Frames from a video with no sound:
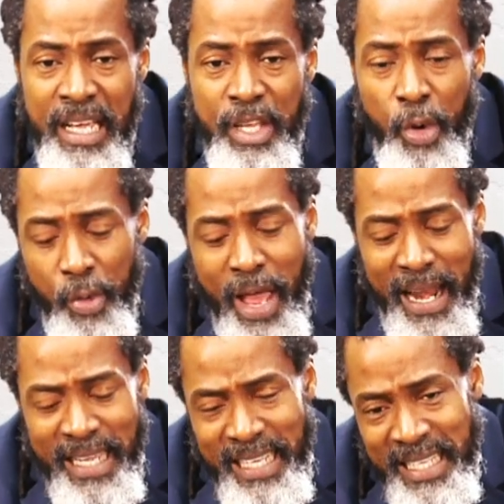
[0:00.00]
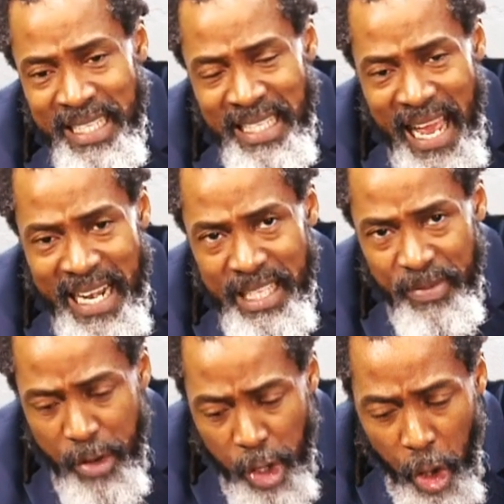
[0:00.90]
you'll realize that sand is
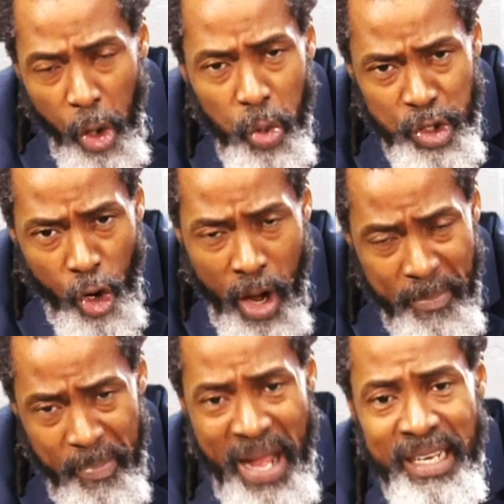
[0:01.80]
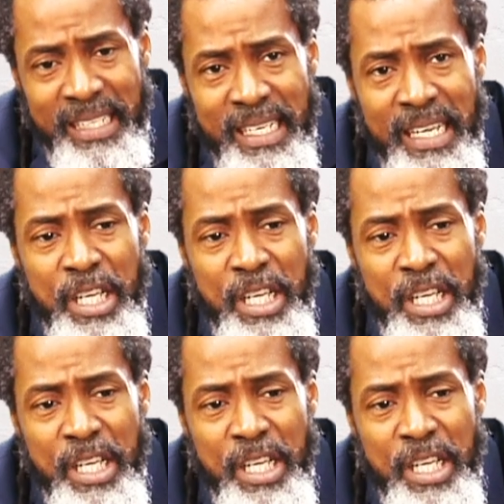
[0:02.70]
very close or compact.